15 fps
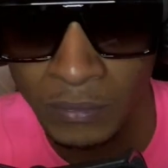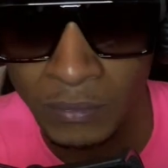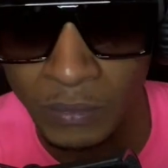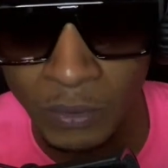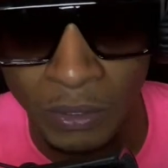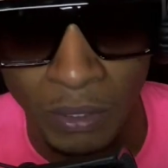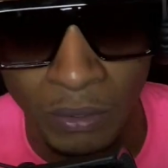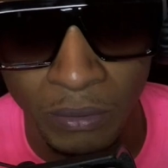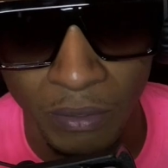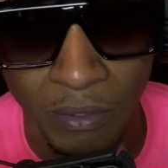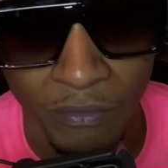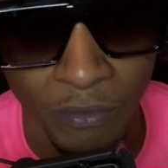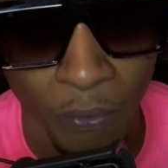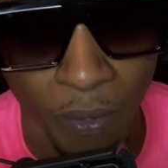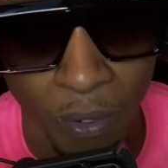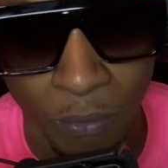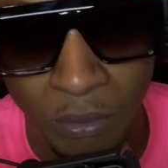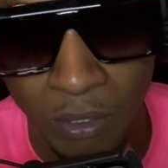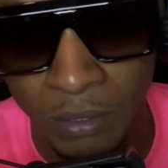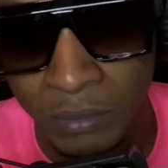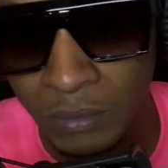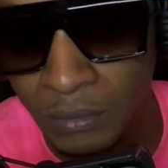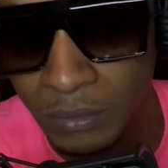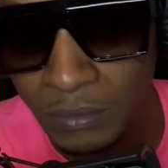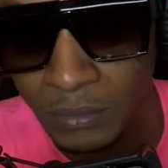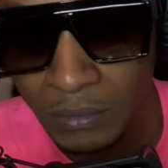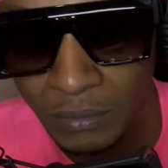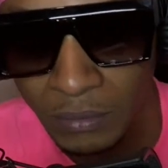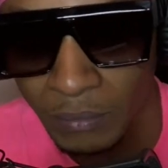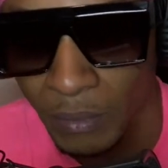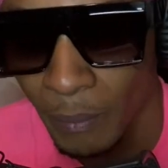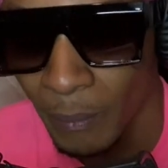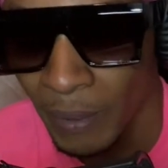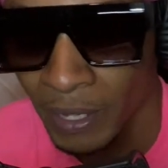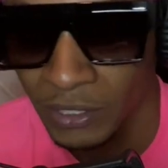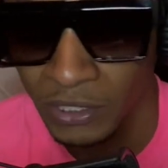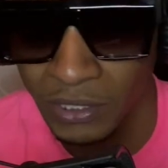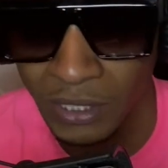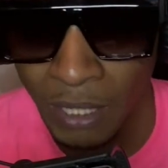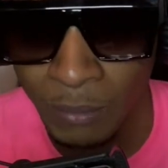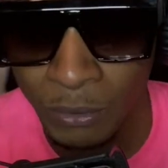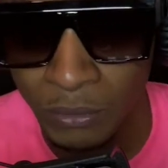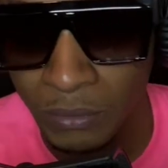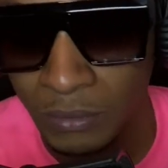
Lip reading: You know, feel healthy, man, stable.